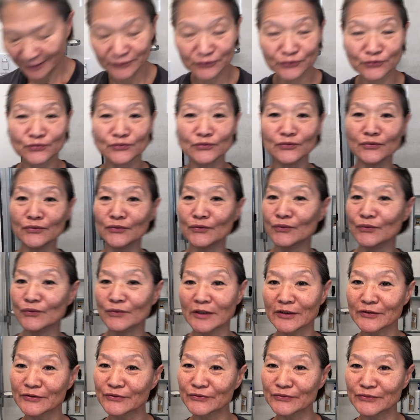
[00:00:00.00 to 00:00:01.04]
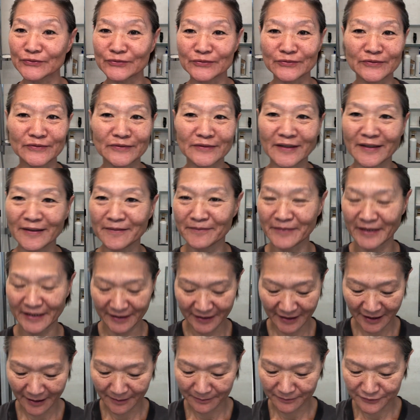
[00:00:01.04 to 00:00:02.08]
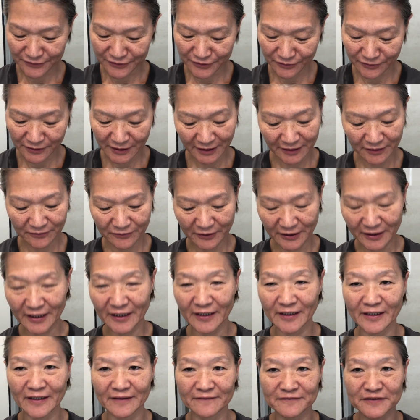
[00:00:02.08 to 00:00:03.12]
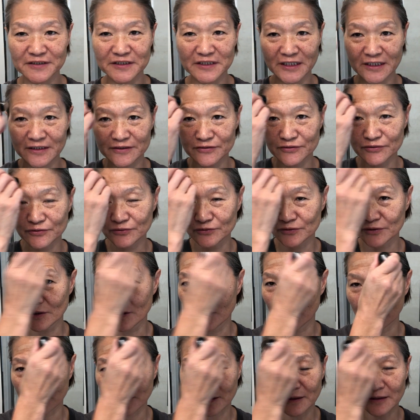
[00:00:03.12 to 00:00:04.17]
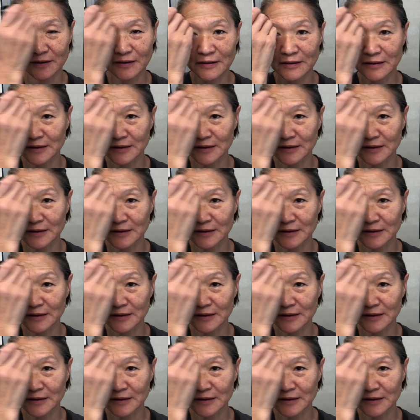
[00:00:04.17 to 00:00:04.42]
do want to do a makeup so that we can have chance to talk.